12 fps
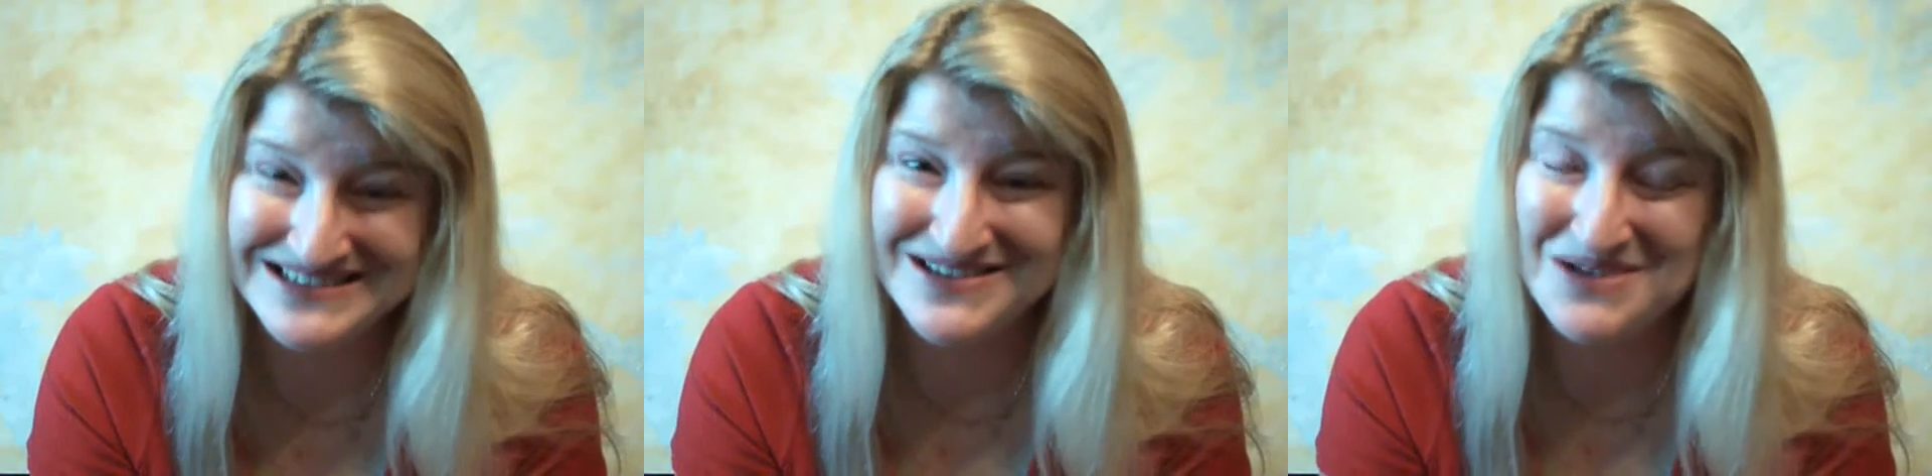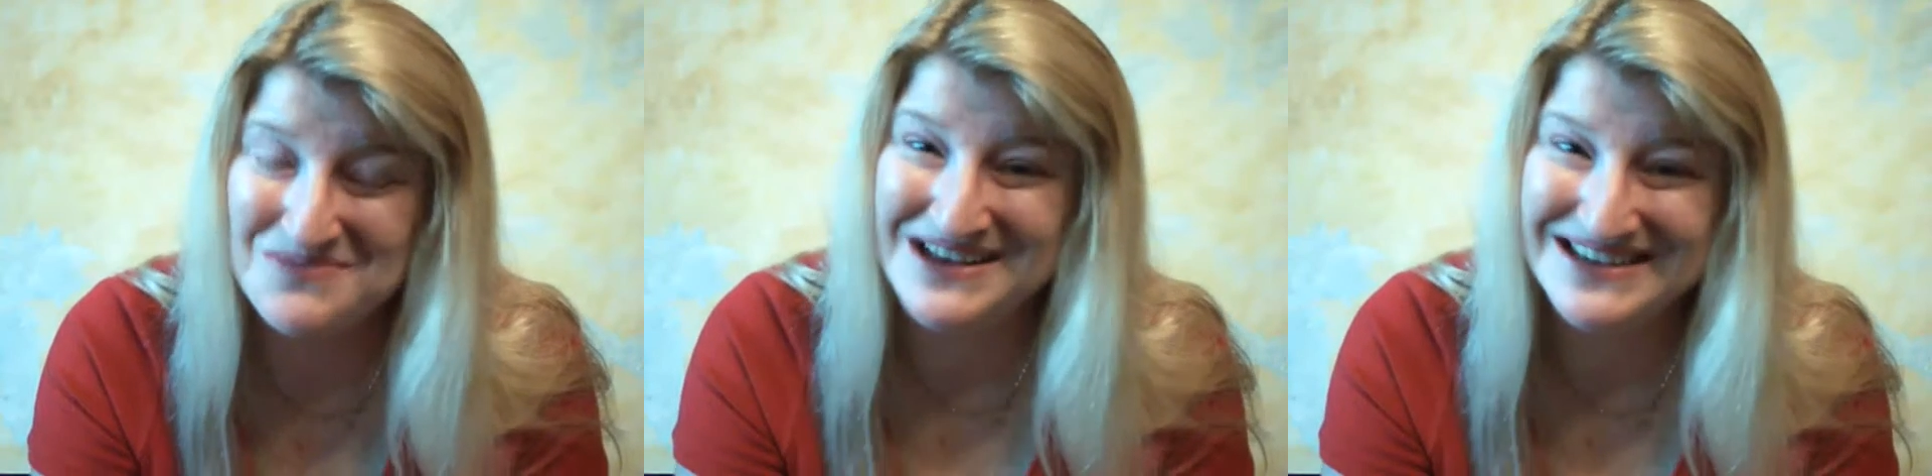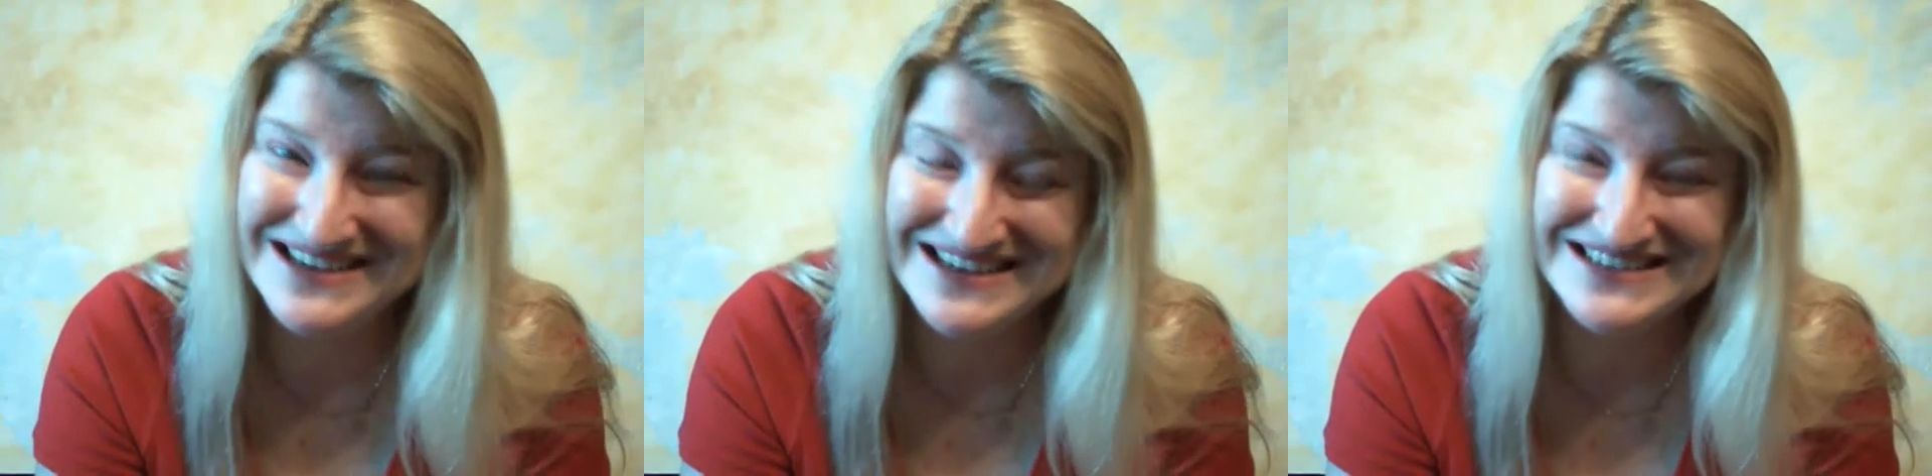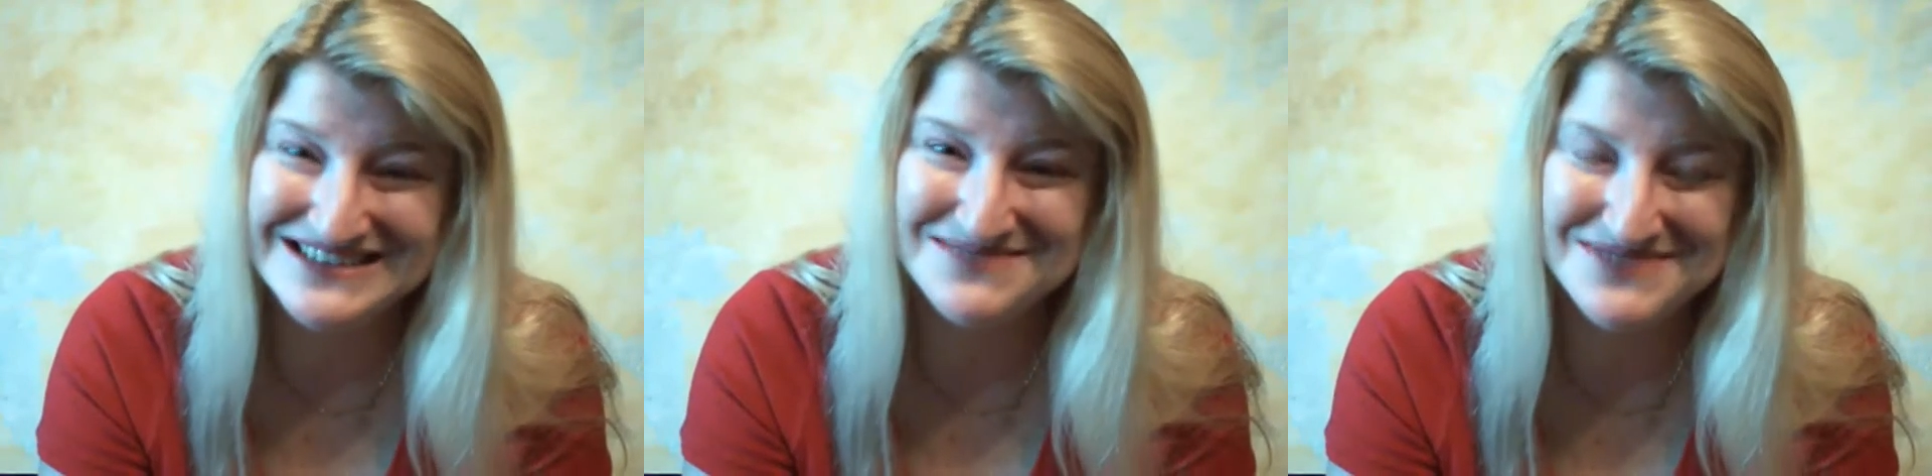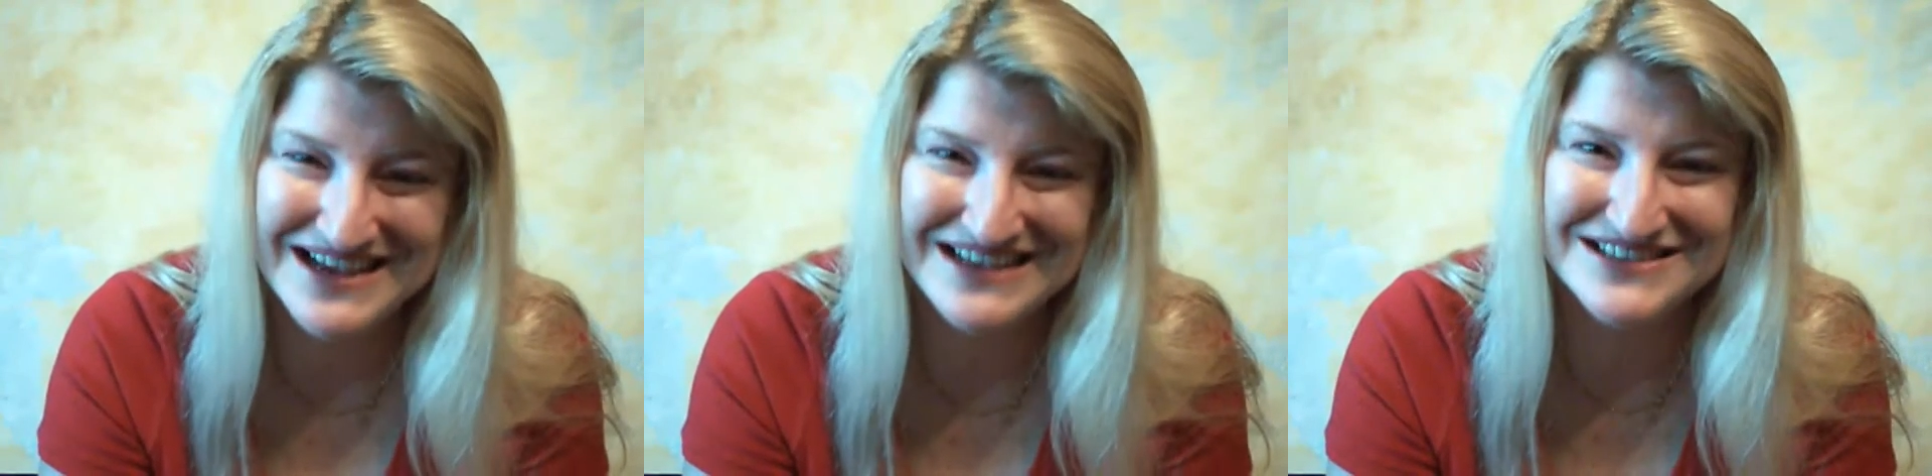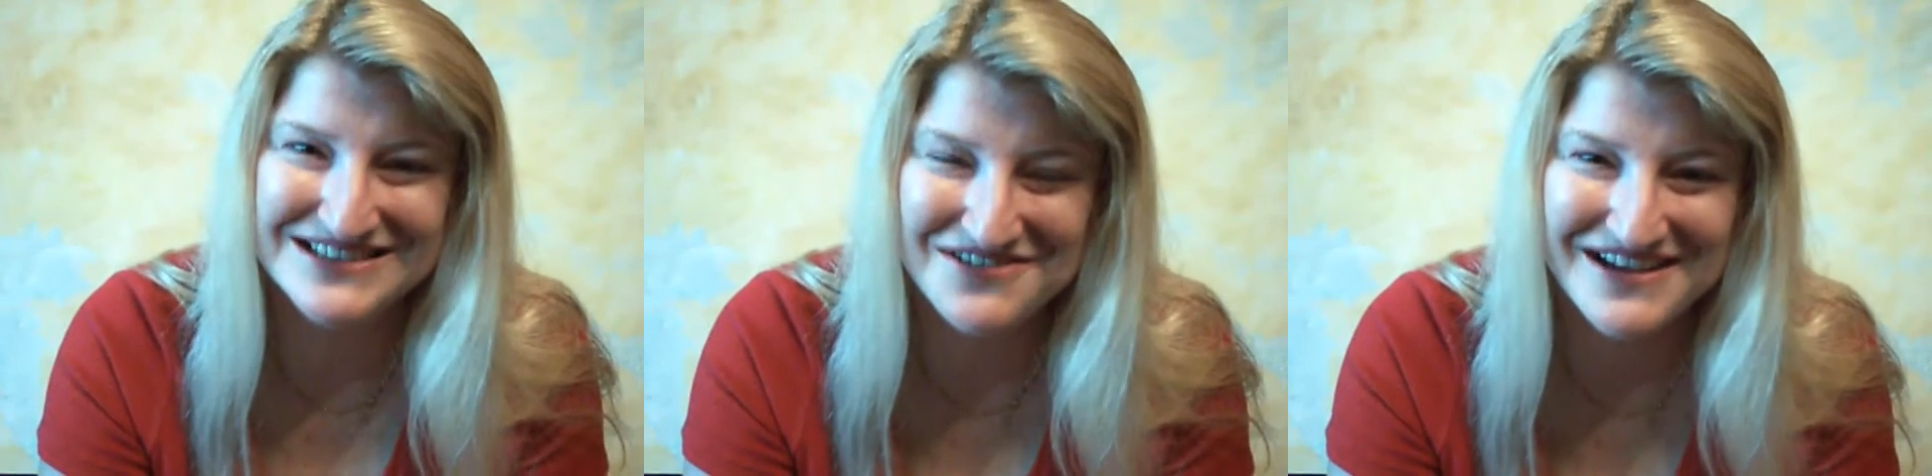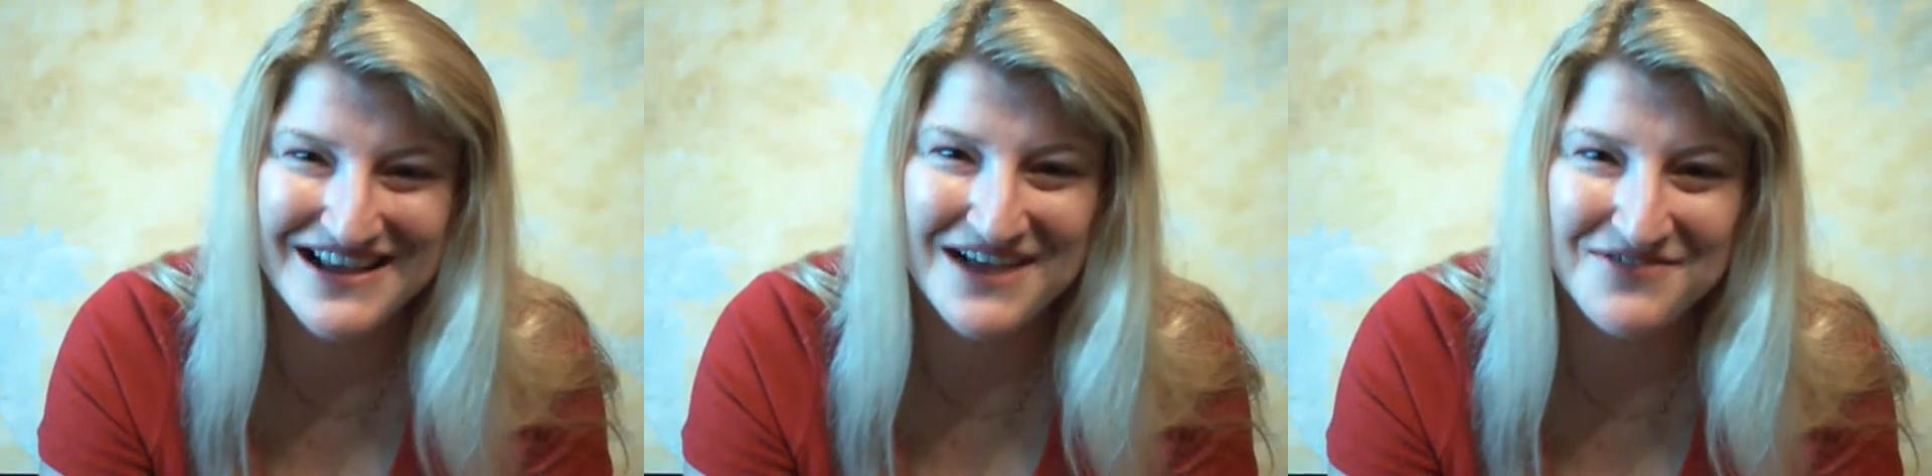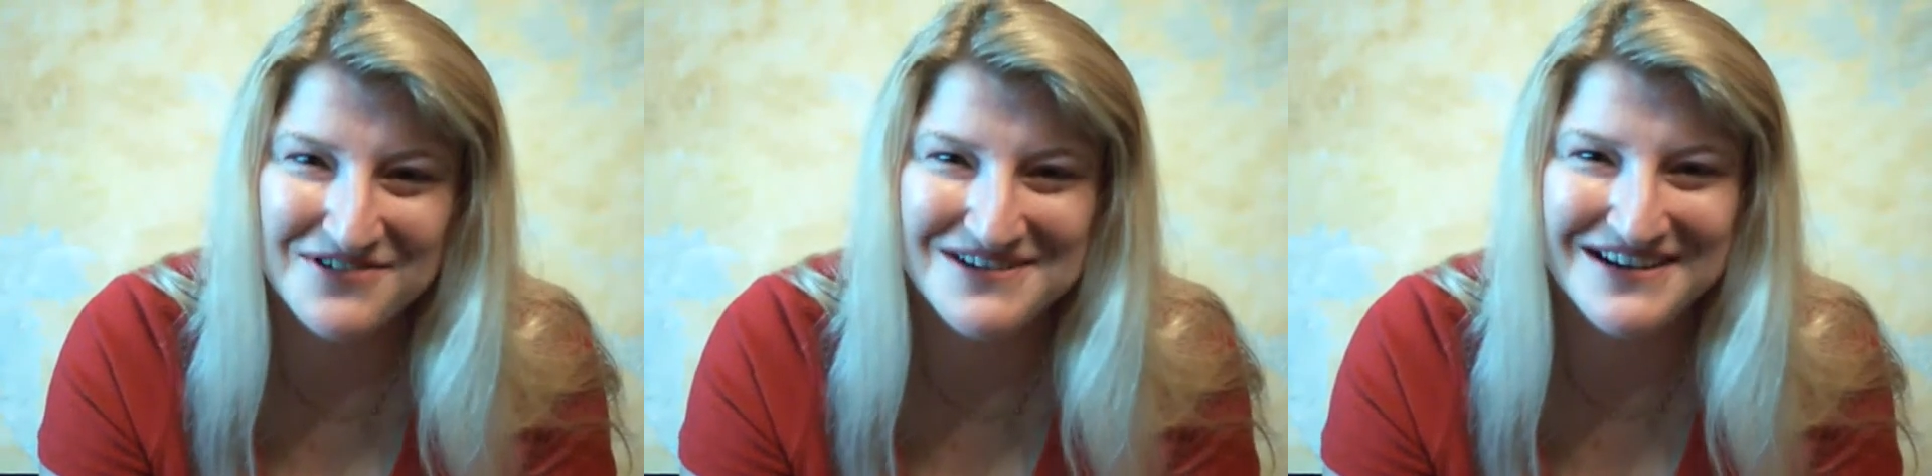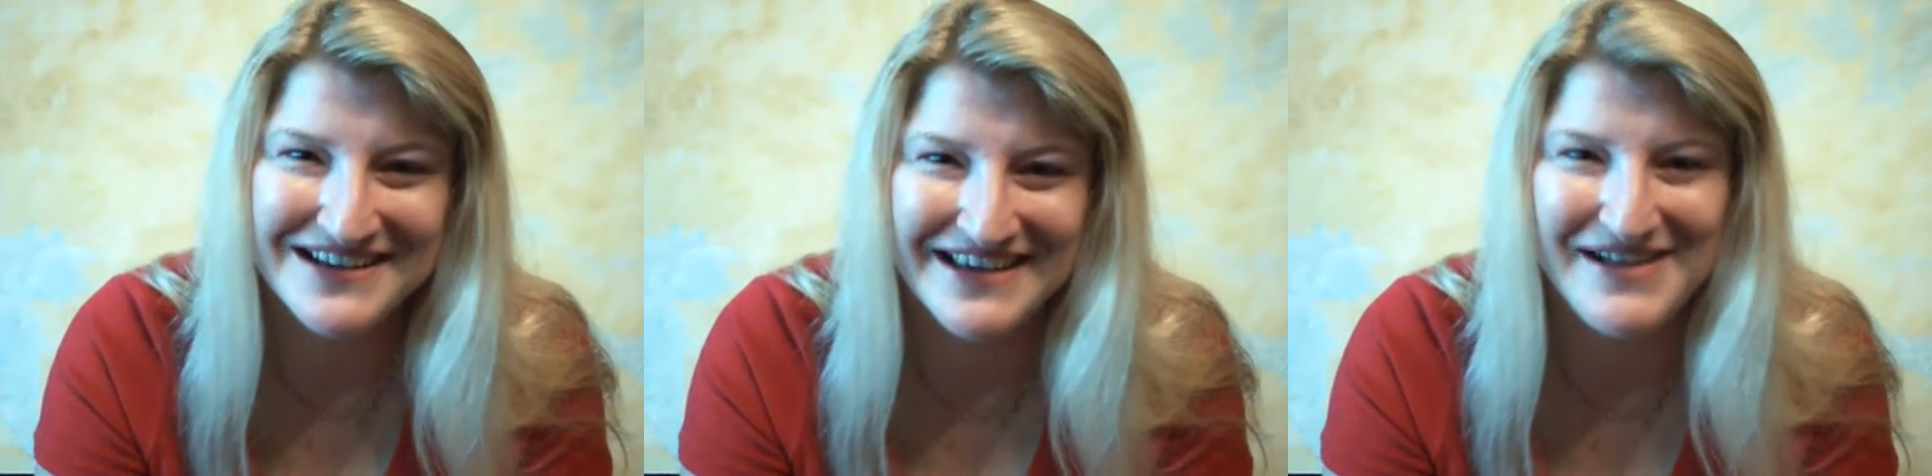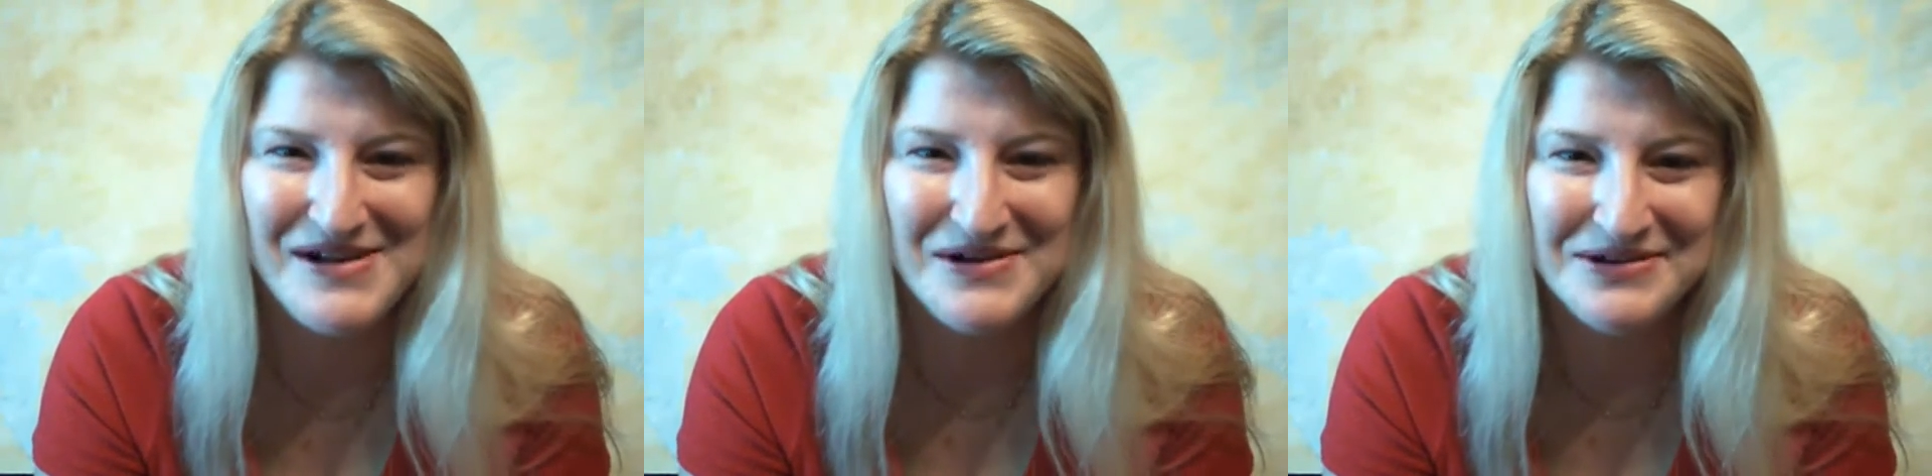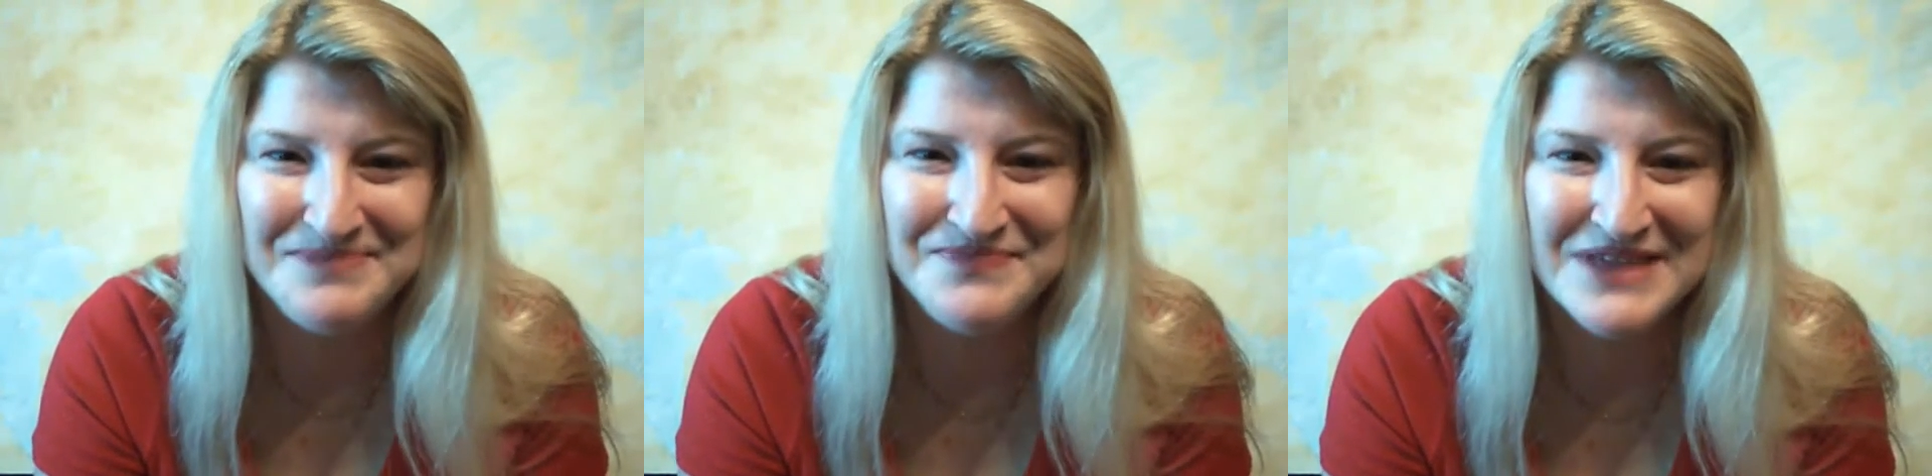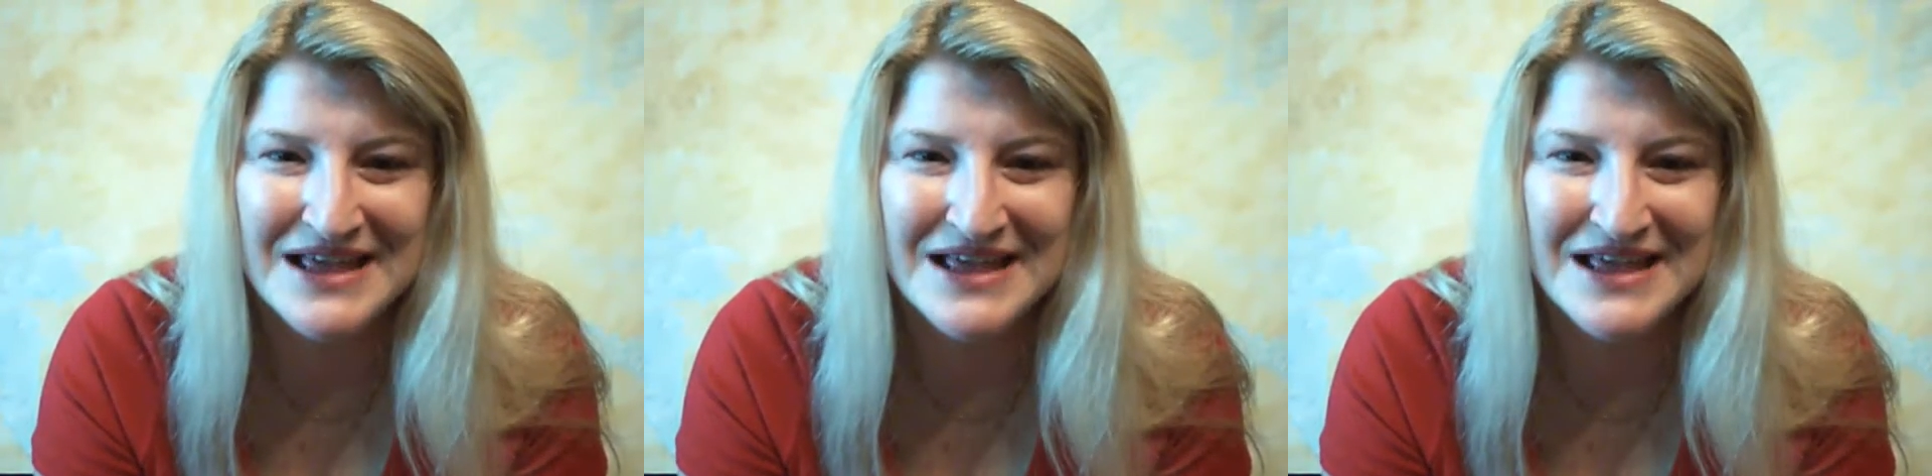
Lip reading: so I might need some days to recover when I get home.